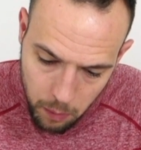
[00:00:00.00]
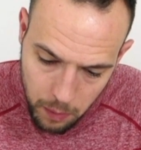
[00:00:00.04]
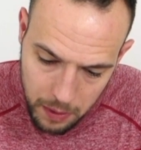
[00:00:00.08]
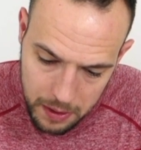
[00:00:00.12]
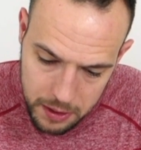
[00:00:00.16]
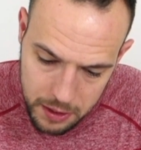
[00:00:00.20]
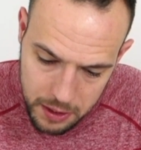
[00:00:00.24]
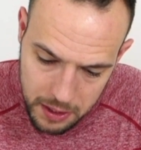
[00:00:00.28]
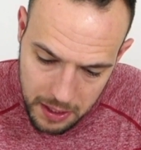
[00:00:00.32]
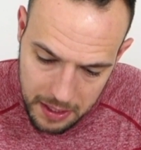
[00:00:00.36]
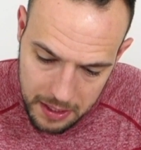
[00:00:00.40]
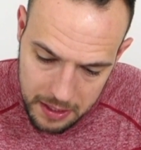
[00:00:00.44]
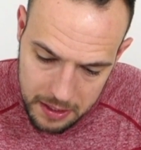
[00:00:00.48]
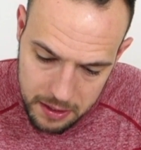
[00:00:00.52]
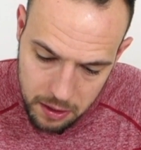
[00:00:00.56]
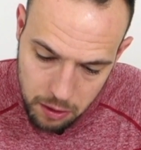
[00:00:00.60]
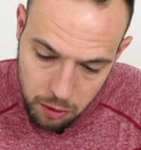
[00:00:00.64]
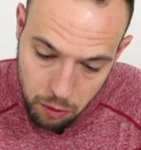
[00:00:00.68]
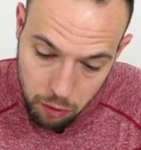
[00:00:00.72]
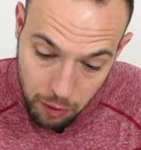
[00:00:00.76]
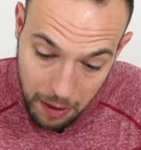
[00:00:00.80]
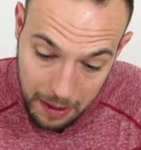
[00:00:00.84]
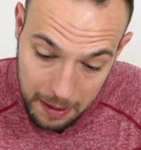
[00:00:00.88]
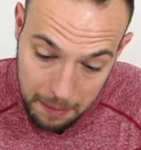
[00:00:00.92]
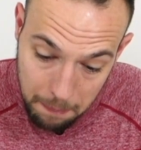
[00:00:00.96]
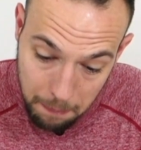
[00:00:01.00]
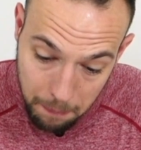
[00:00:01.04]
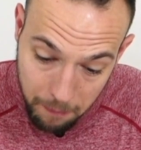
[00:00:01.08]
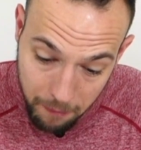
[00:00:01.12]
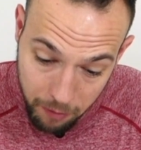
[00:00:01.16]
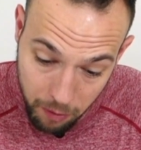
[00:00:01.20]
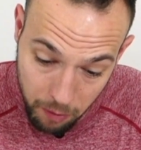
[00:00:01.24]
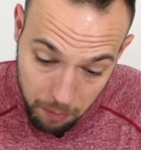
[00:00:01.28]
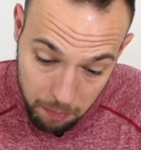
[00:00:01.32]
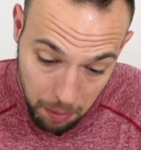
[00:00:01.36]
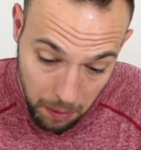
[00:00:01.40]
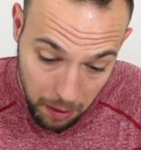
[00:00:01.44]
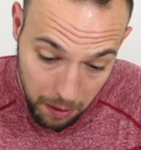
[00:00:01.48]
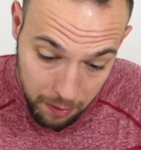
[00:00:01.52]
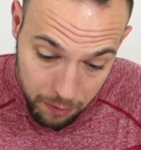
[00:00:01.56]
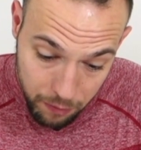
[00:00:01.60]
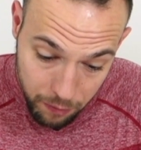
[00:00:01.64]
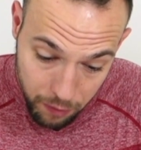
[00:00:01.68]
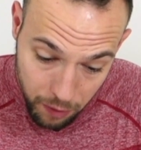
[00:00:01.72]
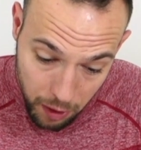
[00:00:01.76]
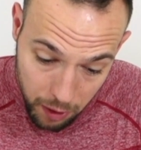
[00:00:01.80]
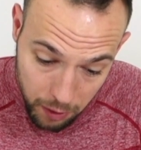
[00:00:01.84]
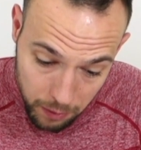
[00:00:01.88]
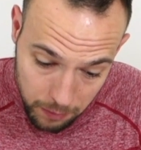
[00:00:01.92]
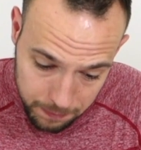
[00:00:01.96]
which is great for blood
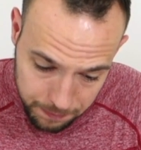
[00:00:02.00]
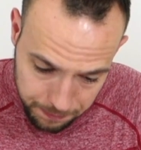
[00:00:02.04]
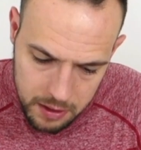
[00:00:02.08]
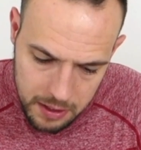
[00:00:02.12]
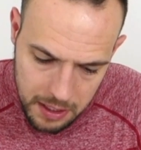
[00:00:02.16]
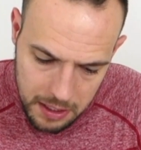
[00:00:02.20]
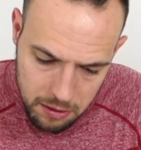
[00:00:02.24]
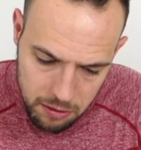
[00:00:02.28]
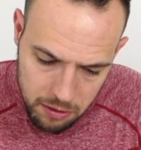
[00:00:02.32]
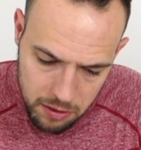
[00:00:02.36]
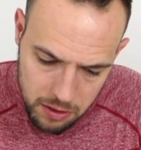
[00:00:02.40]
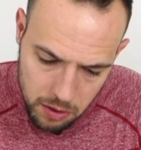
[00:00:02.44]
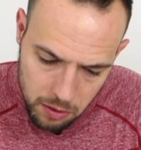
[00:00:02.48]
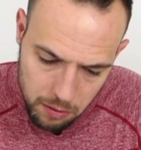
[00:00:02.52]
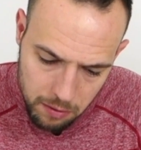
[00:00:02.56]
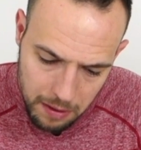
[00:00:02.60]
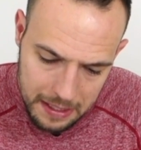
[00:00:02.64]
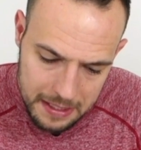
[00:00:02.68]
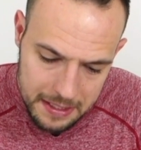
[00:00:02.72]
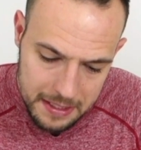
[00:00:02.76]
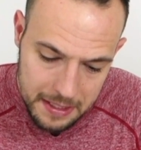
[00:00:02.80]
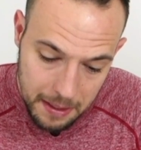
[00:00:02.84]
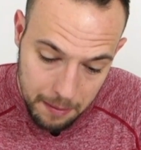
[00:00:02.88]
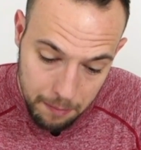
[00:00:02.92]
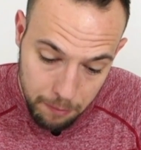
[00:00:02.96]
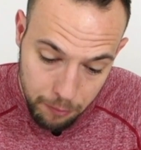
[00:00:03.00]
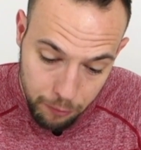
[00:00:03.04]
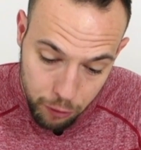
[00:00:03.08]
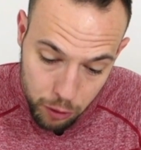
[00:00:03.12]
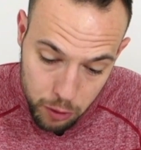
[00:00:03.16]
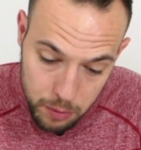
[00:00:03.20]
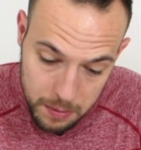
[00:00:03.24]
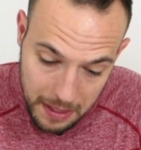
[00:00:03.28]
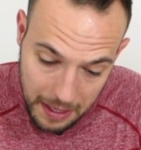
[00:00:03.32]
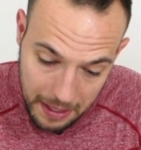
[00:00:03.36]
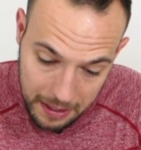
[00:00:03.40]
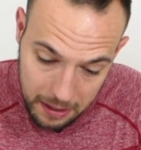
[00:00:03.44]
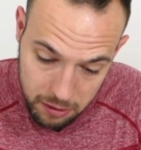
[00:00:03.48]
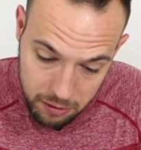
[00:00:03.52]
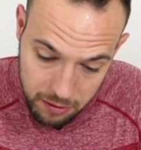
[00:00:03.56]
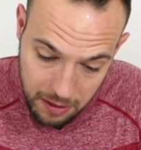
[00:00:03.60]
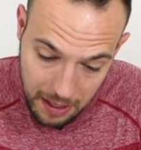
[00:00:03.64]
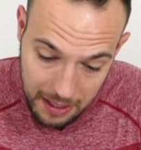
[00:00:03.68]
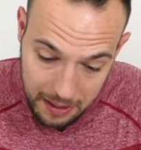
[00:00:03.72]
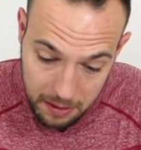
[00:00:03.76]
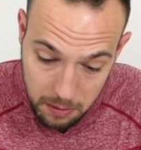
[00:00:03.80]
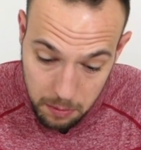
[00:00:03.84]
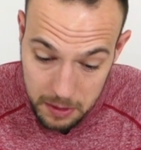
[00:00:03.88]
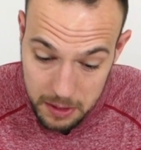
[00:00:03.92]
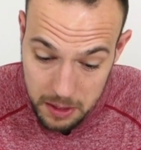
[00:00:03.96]
flow. Citrus aurantium fruit
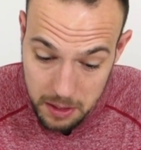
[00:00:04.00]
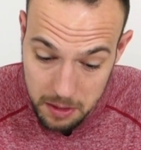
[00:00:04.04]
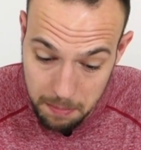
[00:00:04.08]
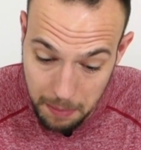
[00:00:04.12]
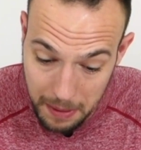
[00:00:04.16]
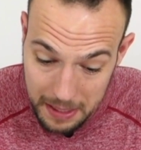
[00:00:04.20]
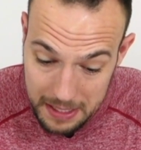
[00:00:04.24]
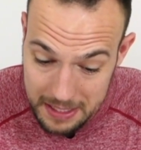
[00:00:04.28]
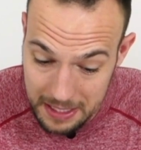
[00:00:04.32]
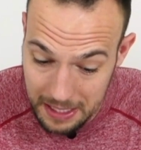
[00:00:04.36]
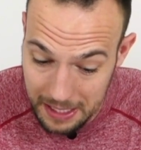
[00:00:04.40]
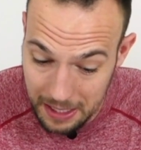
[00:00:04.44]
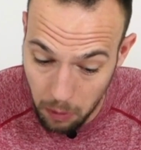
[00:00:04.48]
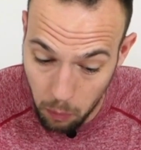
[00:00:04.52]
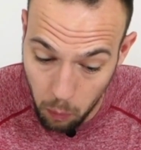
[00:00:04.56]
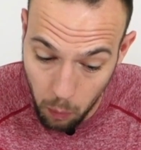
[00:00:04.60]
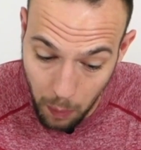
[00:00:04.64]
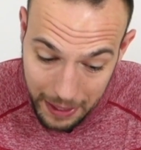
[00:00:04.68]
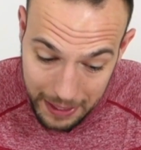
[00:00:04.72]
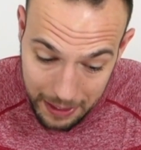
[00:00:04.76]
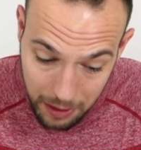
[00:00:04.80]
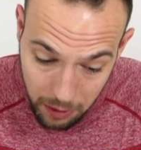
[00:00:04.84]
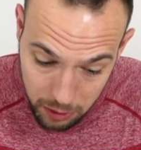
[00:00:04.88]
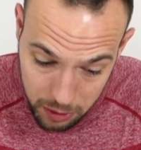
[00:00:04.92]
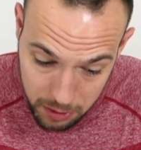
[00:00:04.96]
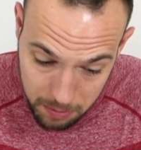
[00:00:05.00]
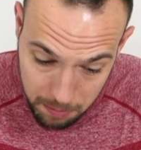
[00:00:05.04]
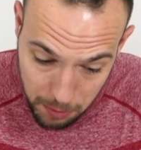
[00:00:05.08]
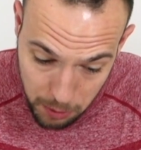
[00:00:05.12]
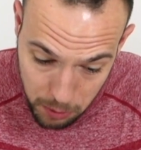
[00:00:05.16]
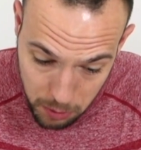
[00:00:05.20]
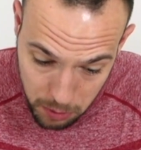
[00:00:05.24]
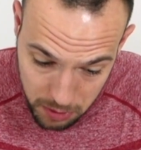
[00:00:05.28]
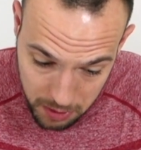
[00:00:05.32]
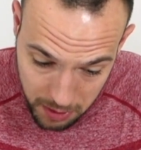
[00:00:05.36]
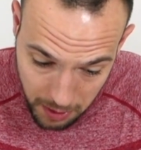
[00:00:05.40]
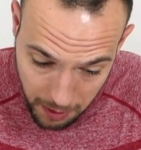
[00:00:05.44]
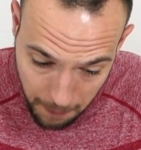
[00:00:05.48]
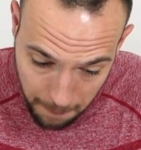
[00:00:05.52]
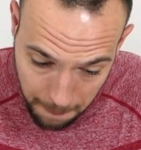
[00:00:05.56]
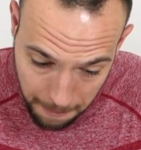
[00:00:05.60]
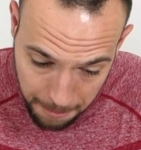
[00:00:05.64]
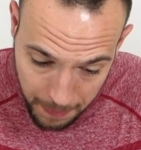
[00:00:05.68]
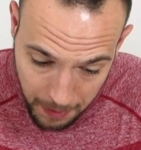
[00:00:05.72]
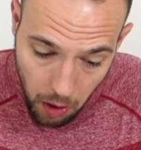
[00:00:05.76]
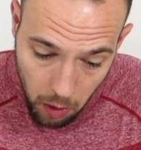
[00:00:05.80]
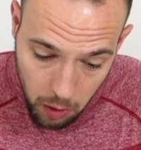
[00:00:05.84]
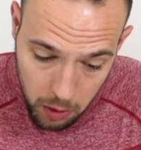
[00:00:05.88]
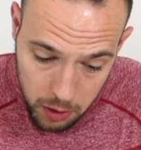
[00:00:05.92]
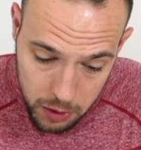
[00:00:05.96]
extract, which is basically a weight loss booster.
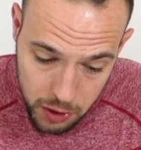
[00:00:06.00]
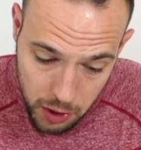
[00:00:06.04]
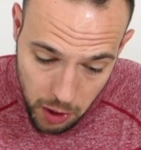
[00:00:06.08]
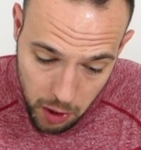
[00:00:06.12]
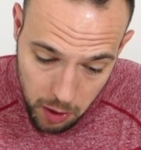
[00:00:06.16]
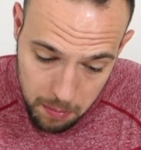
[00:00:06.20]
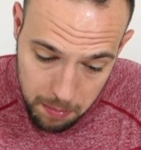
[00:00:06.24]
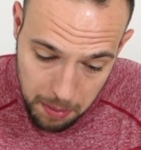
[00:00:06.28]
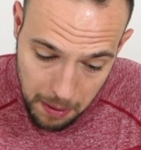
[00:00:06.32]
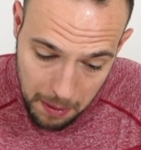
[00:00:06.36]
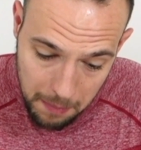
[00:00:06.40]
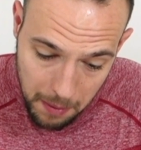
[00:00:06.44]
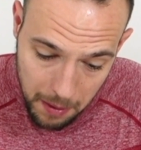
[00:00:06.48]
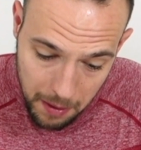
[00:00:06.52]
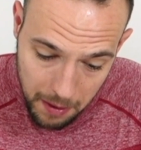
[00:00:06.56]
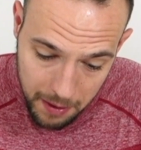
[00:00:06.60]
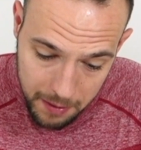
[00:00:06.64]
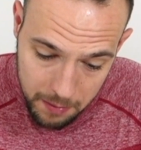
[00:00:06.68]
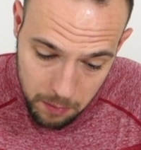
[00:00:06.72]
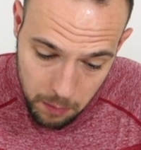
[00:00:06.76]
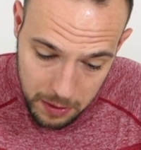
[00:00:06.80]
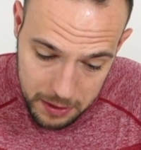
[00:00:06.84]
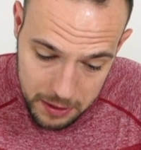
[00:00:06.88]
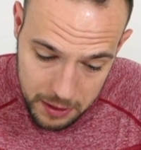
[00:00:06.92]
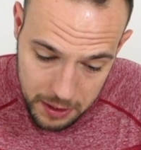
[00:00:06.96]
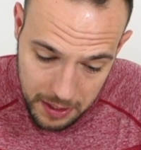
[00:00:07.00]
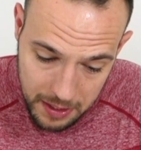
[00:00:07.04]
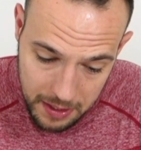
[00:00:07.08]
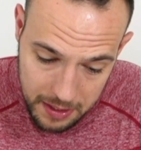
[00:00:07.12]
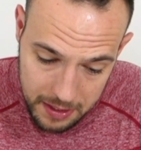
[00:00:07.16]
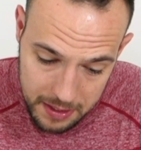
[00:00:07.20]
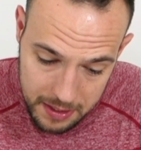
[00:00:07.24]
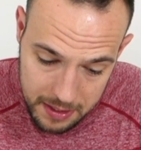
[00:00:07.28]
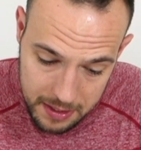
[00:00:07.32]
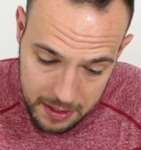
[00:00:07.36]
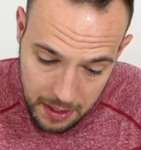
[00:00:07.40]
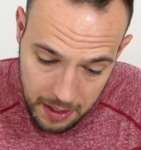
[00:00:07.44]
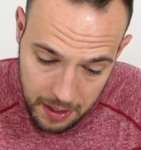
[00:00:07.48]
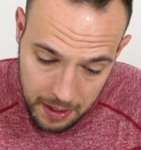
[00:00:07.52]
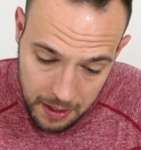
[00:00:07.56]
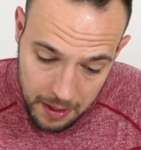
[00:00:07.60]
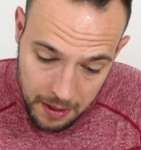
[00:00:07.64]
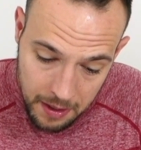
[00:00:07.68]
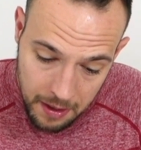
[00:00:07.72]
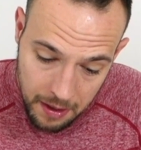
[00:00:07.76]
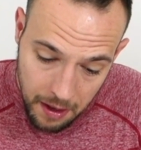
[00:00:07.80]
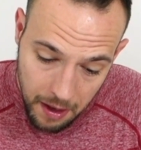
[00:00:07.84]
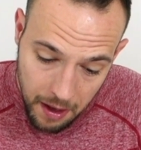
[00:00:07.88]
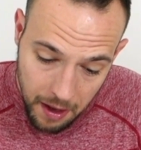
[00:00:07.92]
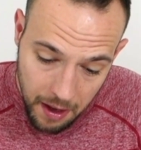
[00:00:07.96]
Octopamine, which is
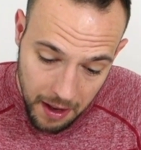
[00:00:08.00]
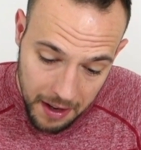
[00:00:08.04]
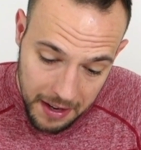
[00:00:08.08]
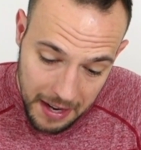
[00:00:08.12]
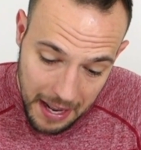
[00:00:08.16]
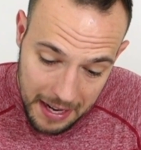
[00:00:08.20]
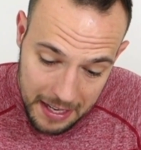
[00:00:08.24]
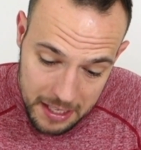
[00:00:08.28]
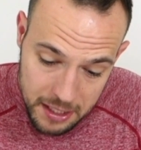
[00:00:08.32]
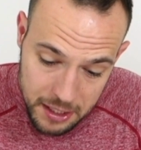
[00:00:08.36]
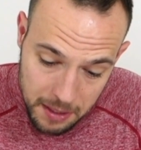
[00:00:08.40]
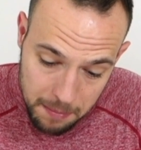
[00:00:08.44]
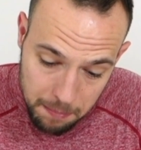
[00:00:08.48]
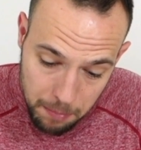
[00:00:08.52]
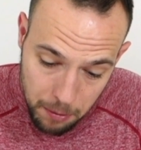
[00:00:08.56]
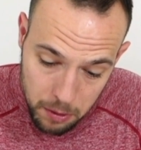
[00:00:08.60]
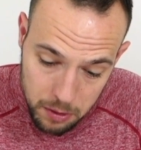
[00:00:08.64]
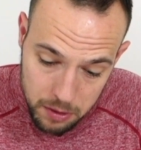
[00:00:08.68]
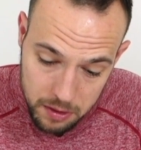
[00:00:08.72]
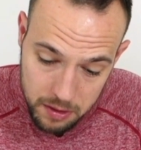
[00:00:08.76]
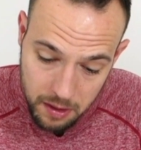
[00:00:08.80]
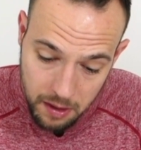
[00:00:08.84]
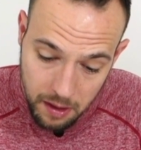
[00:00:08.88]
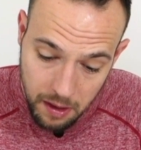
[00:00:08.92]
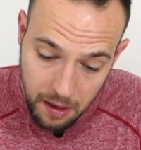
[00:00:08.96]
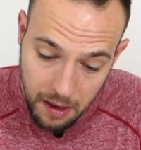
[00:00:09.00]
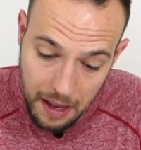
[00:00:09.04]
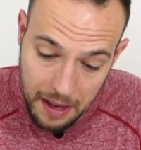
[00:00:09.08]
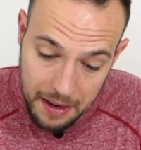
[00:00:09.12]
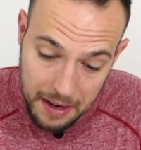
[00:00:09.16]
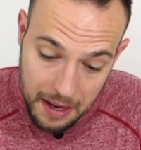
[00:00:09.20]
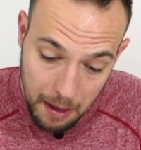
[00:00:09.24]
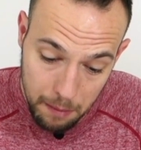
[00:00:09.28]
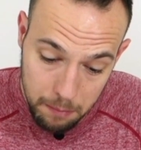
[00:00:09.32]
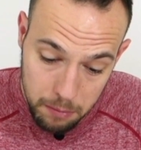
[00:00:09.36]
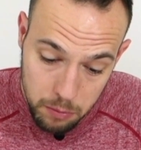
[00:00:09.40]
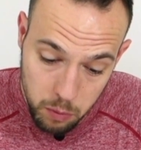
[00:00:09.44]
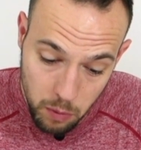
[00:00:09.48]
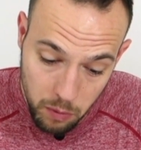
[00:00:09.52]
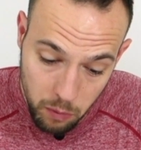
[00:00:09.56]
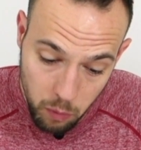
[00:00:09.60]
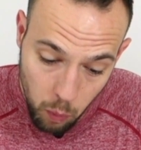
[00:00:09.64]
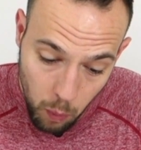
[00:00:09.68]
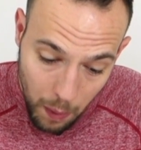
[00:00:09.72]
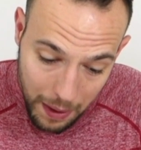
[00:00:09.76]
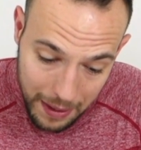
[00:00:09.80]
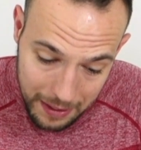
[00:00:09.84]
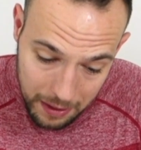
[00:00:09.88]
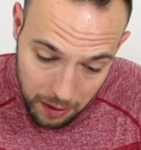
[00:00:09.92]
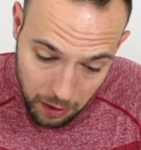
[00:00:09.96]
an energy booster and helps with
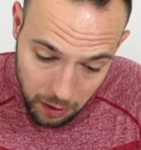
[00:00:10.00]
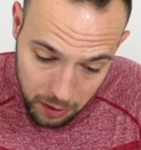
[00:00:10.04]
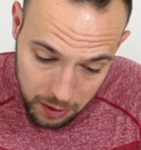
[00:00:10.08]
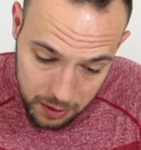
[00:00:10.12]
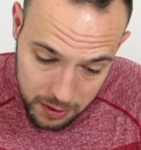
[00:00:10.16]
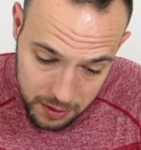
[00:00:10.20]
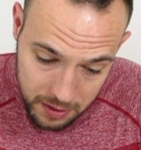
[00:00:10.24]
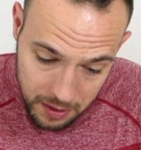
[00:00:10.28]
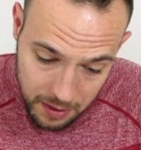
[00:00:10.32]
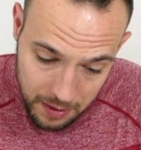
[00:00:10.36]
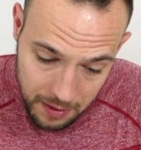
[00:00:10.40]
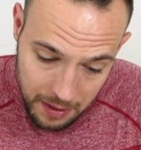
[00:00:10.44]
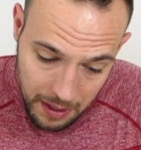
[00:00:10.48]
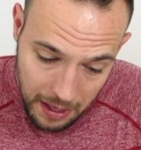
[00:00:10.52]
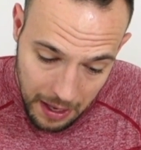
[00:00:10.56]
weight loss.